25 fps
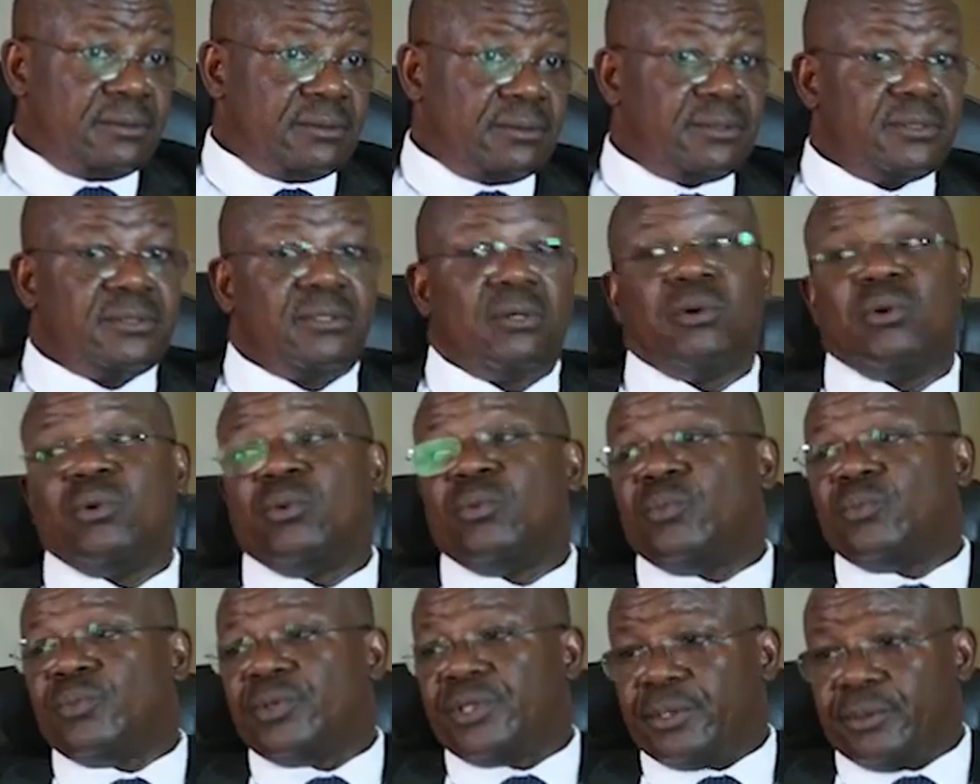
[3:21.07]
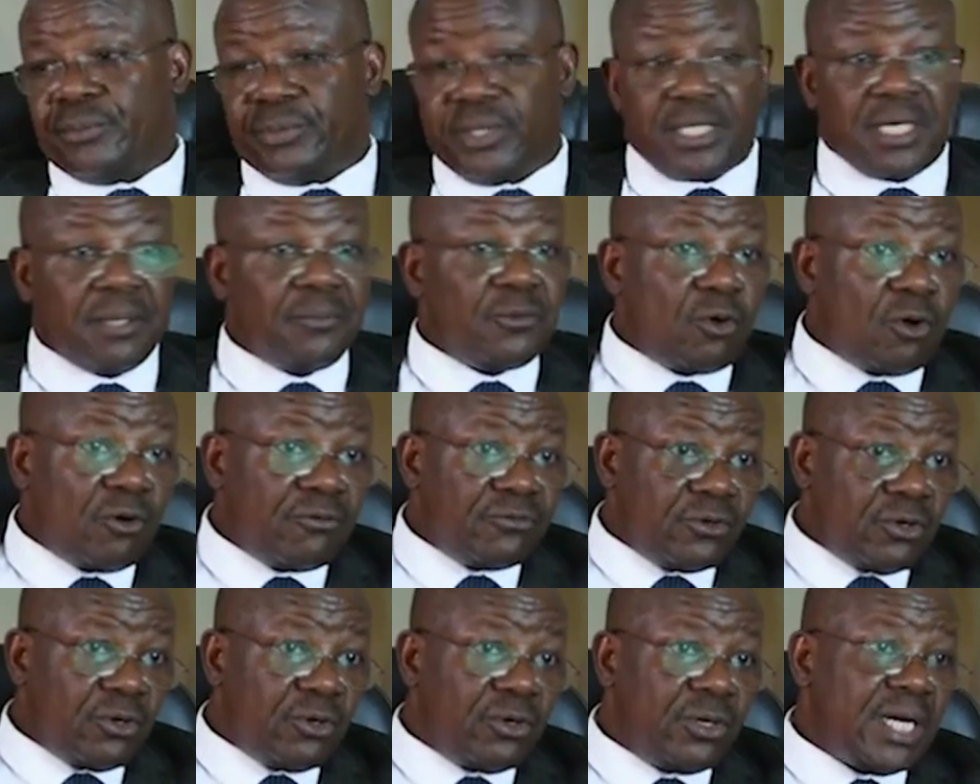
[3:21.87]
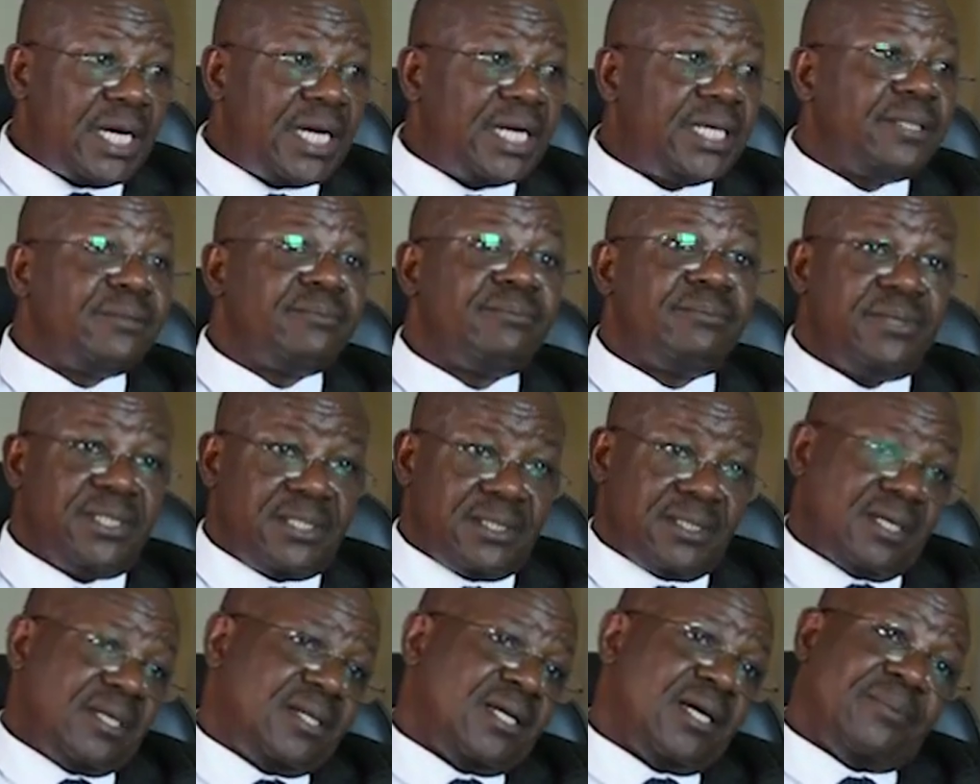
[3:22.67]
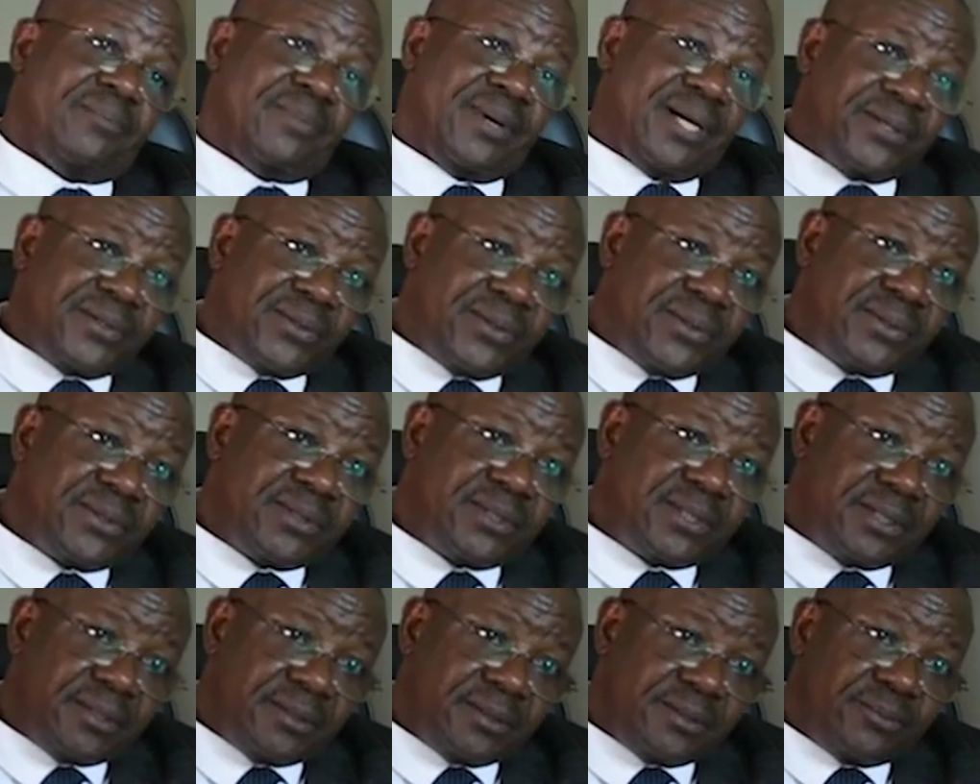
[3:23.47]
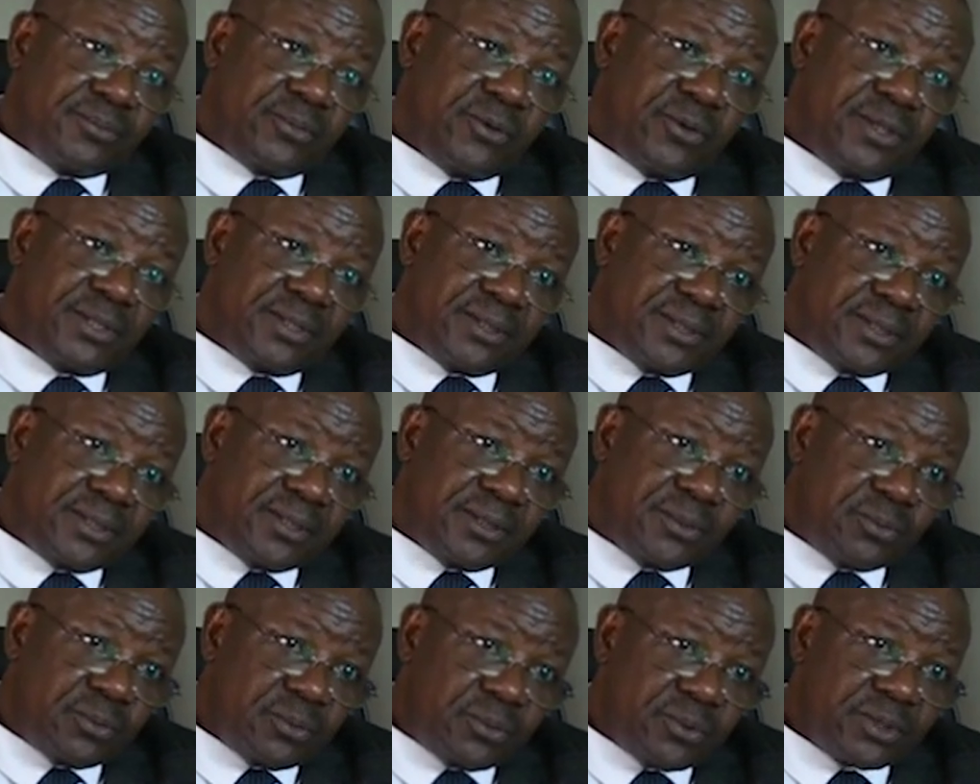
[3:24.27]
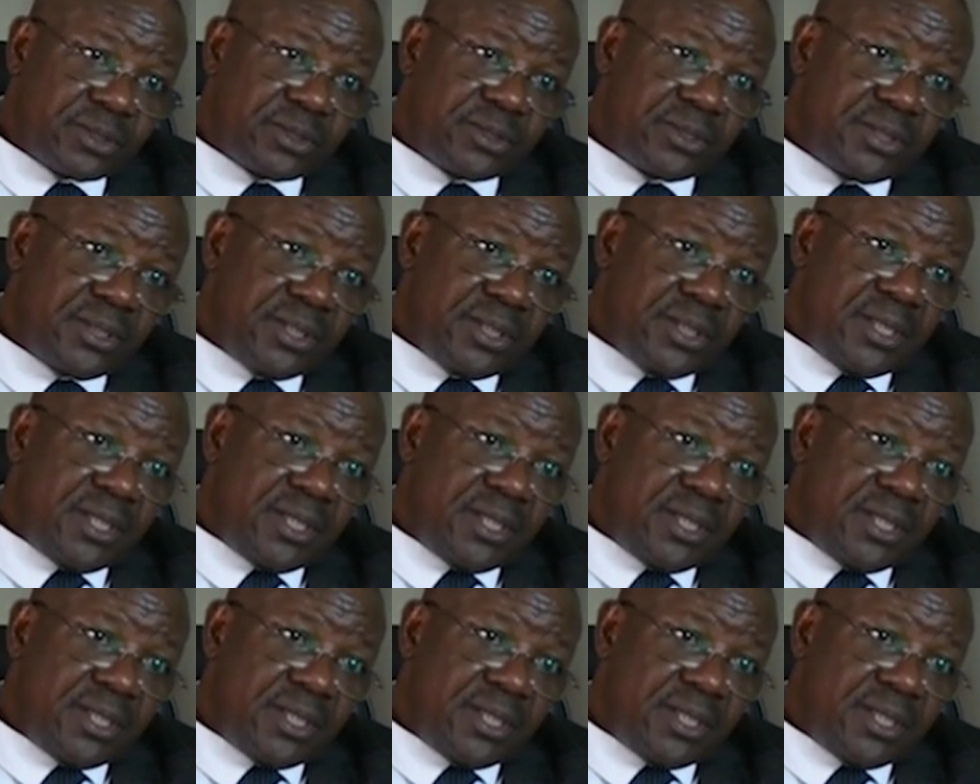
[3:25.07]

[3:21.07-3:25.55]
So he became governor and basically abandoned the boys in the bush.